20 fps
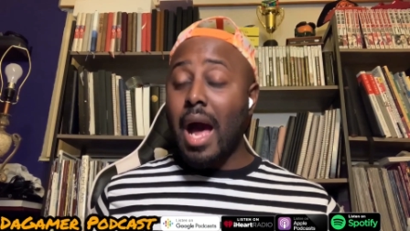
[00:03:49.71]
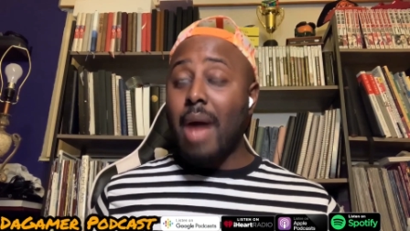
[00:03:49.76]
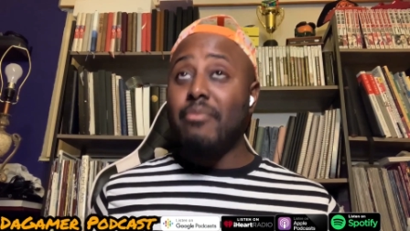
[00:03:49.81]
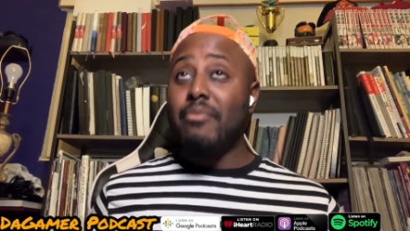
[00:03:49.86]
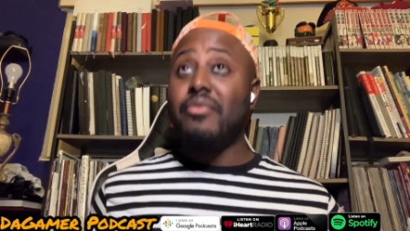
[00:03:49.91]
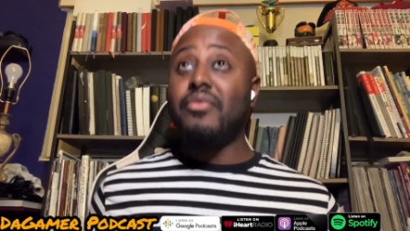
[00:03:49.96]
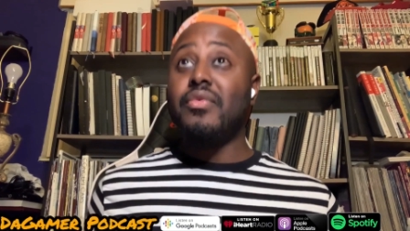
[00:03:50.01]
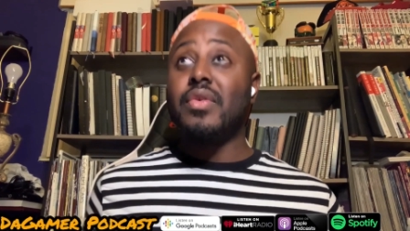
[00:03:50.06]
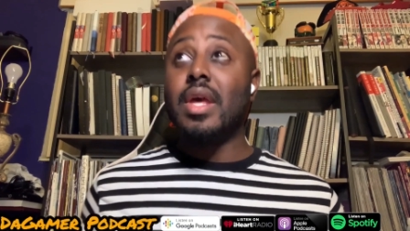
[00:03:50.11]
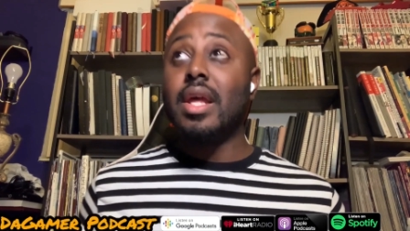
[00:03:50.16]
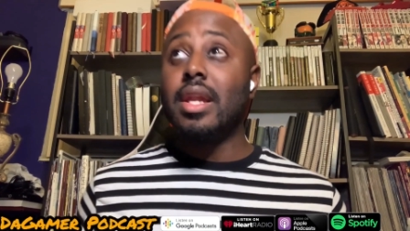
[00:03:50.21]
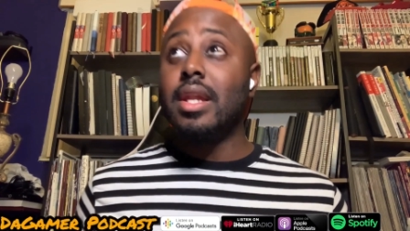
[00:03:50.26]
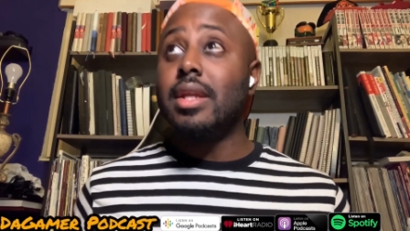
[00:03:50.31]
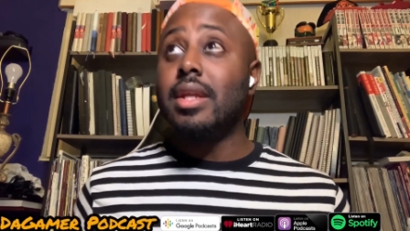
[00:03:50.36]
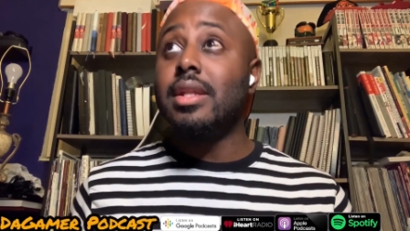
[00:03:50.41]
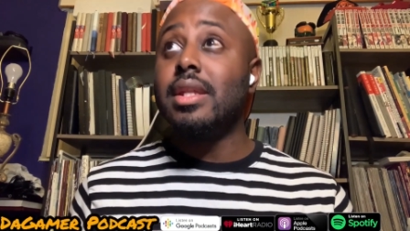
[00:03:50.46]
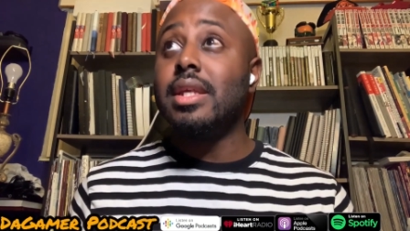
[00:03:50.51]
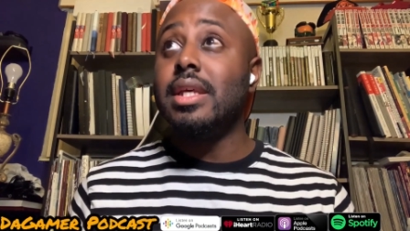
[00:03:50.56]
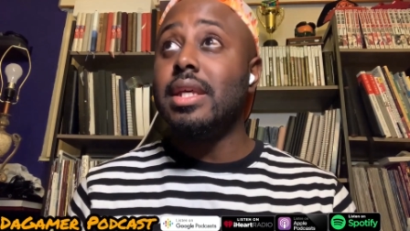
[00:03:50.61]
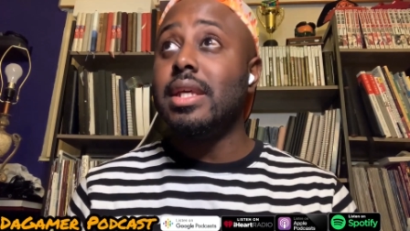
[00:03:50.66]
I'm
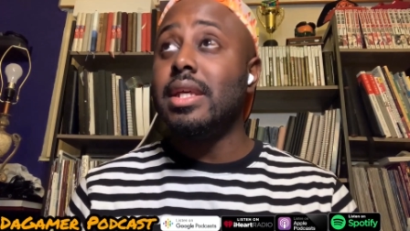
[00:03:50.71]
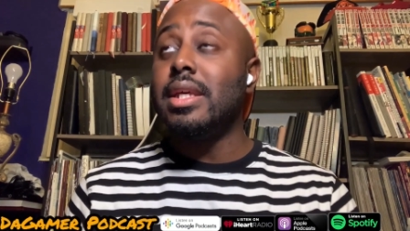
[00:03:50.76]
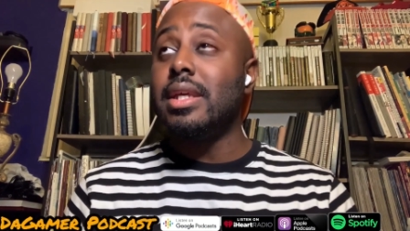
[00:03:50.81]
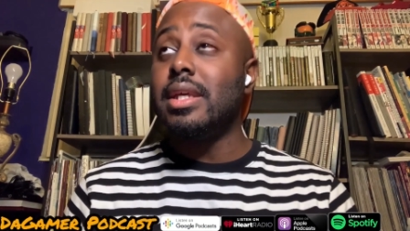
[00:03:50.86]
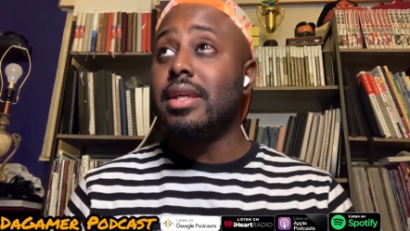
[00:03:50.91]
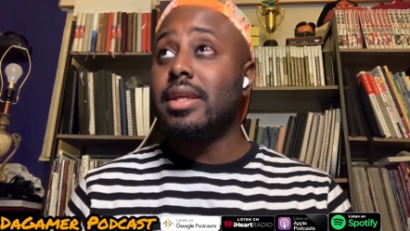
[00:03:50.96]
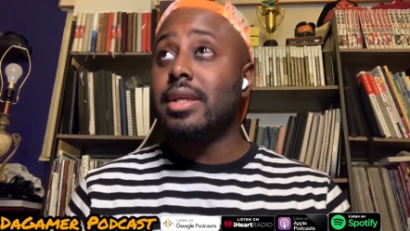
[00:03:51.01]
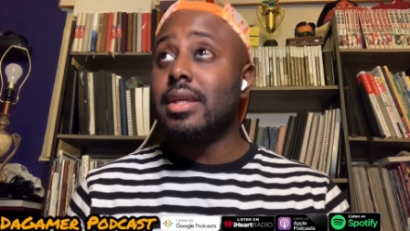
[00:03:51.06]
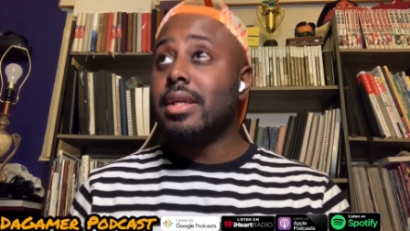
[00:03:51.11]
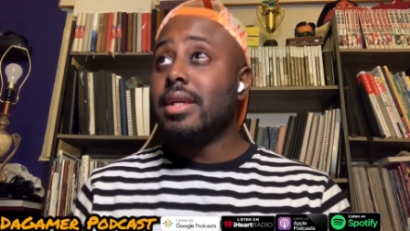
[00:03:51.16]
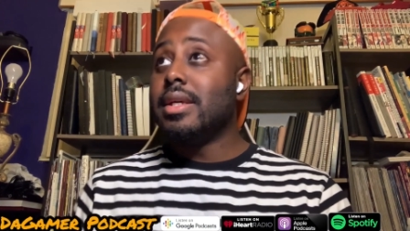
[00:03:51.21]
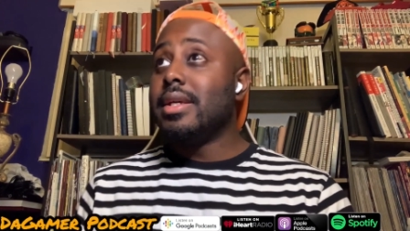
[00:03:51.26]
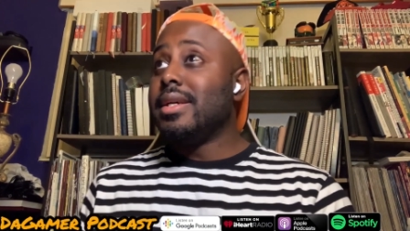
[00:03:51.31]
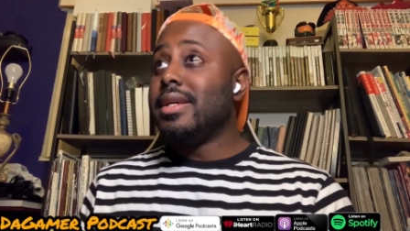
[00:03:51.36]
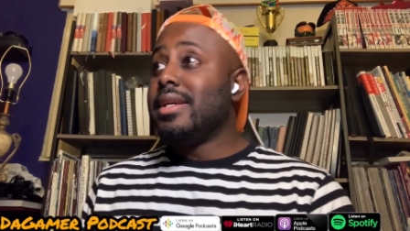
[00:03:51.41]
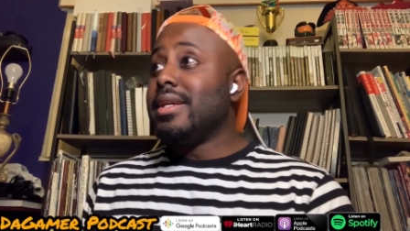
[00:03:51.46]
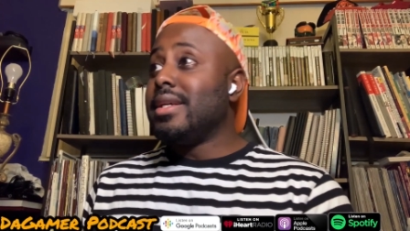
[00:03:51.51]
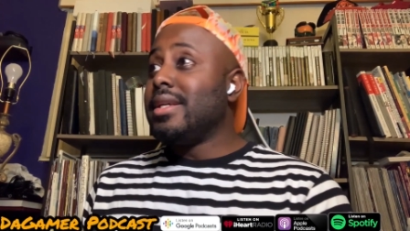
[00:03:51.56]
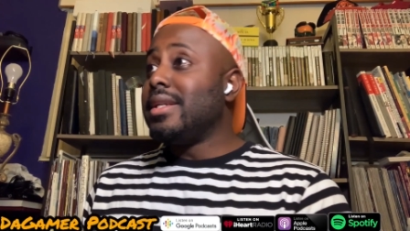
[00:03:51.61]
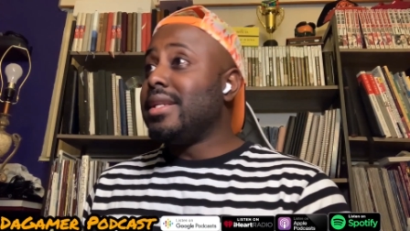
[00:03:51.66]
feeling the
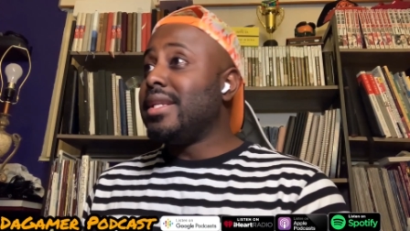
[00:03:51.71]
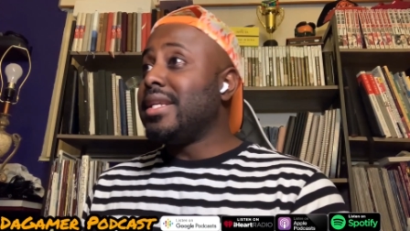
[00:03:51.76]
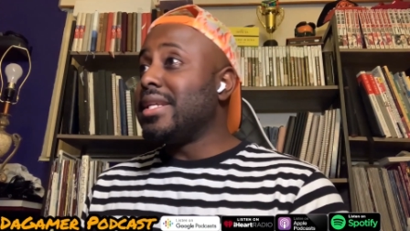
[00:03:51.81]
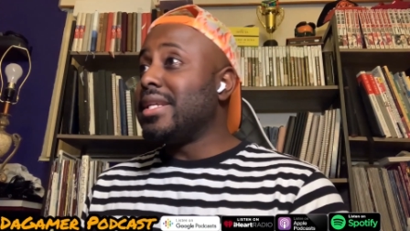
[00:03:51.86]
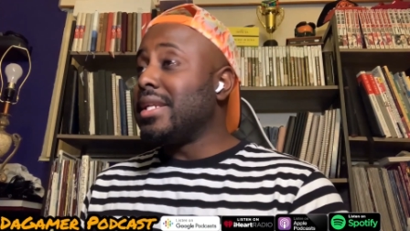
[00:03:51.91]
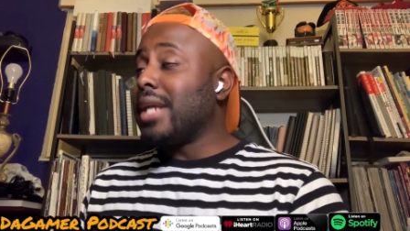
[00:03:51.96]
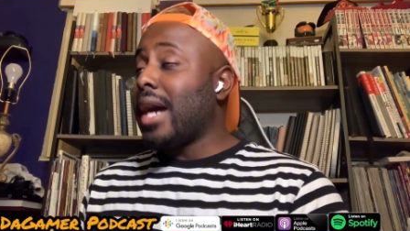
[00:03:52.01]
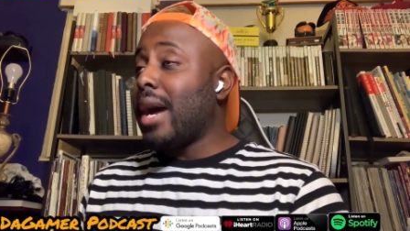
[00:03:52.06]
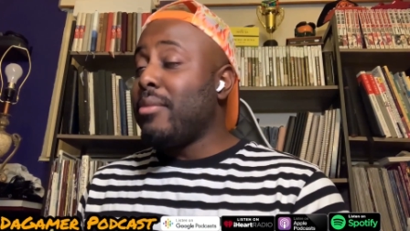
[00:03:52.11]
then